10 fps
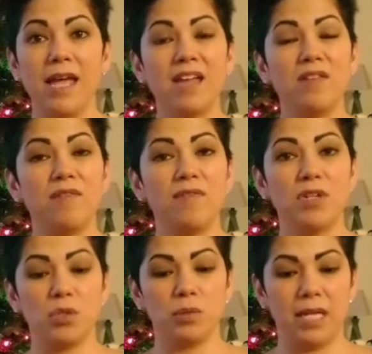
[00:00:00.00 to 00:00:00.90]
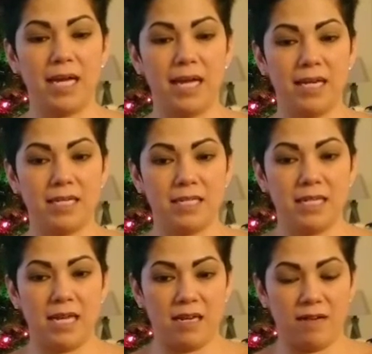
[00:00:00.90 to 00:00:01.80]
and
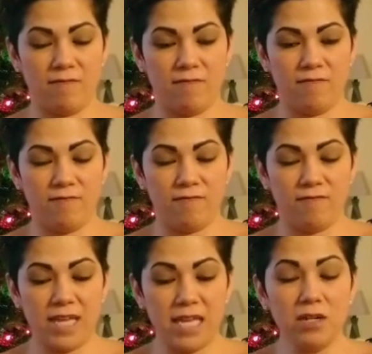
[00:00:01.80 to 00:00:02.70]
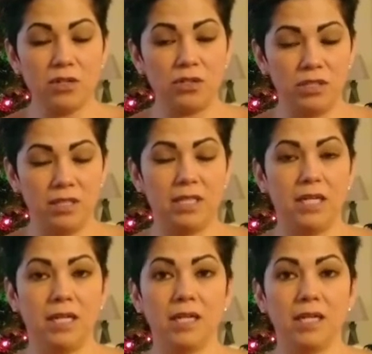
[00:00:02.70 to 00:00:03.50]
visualize and feel